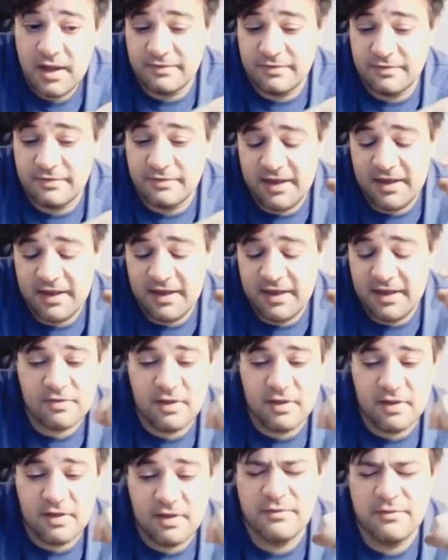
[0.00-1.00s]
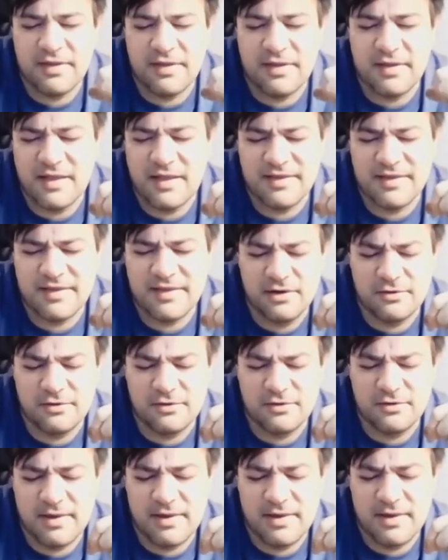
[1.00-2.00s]
That the Hindus, no, not the
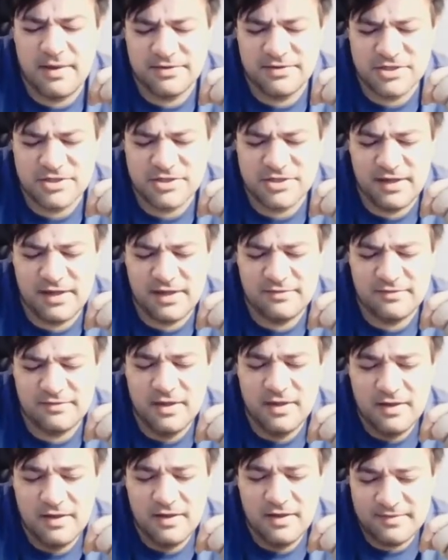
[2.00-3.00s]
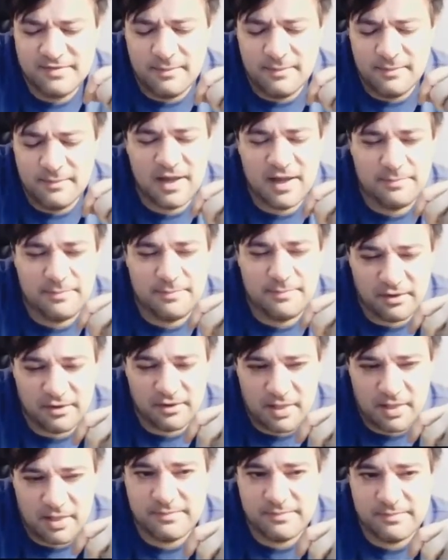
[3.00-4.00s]
Hindus, is it Chinese? Somebody up
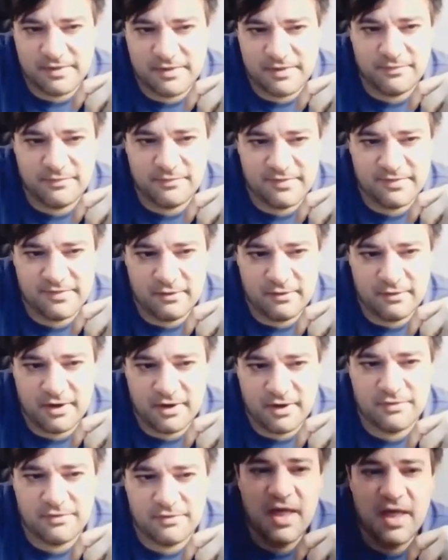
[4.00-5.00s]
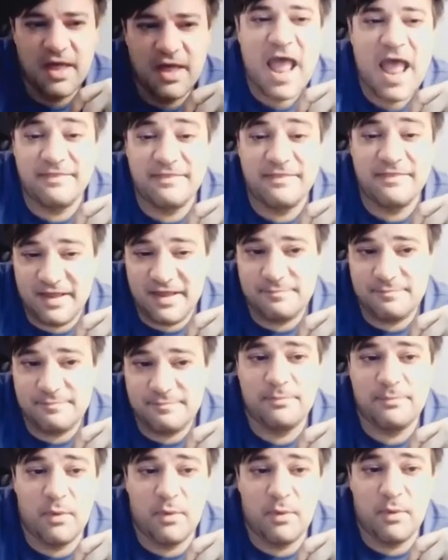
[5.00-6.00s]
there claims that they're from the center of the earth, and
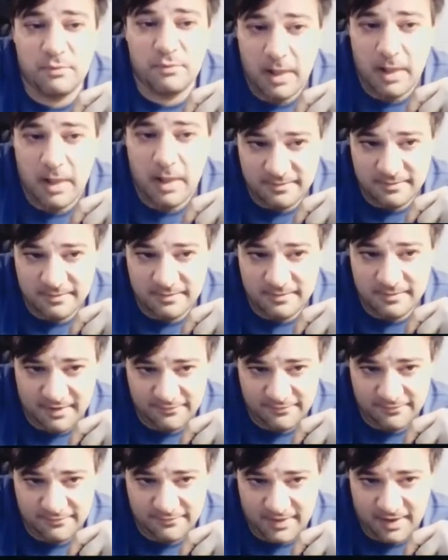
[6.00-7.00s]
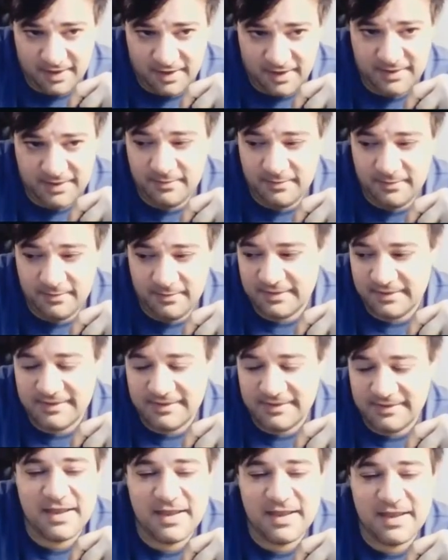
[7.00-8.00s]
these people wanted to ally themselves with them. But
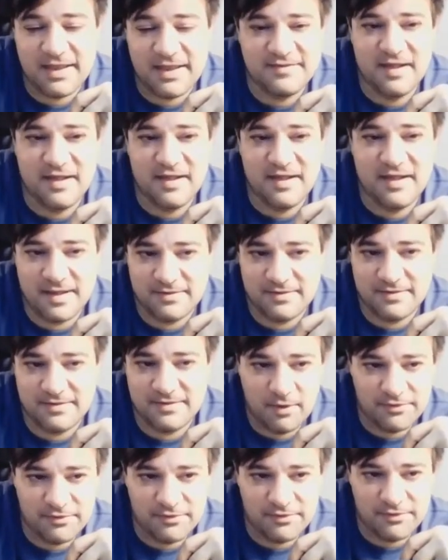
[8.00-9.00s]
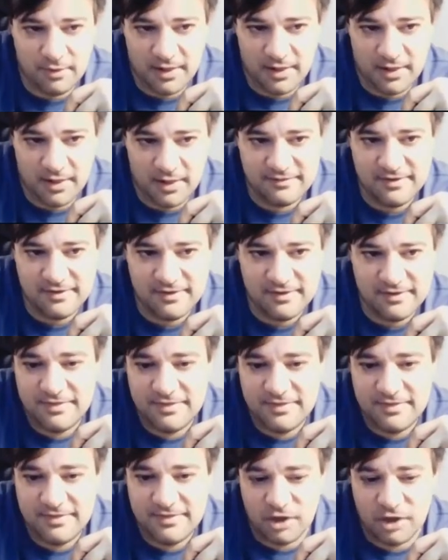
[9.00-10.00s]
it didn't make any sense because there was no alliance.
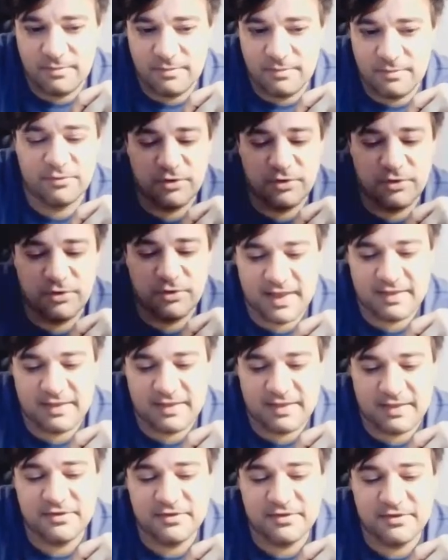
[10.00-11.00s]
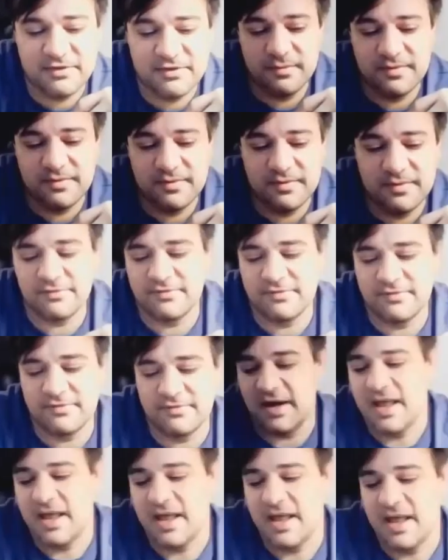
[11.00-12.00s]
The Germans were doing that. That's the German secret
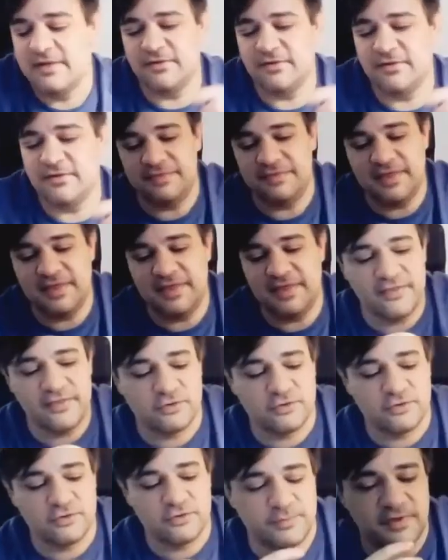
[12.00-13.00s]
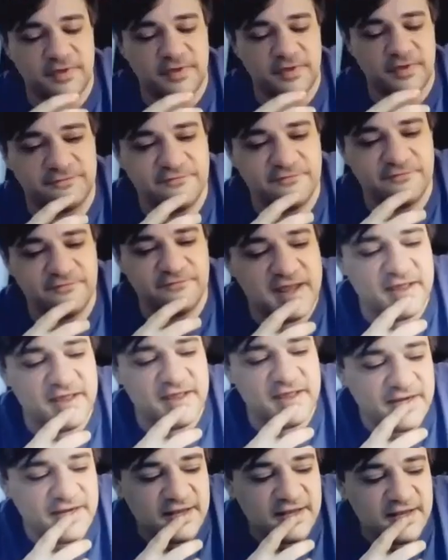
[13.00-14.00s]
society. So the other group that they're fighting
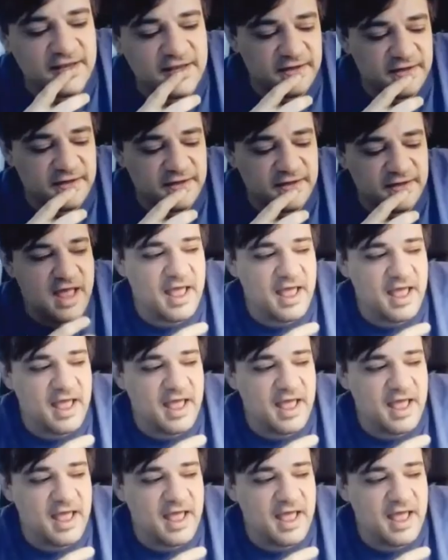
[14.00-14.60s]
is in England,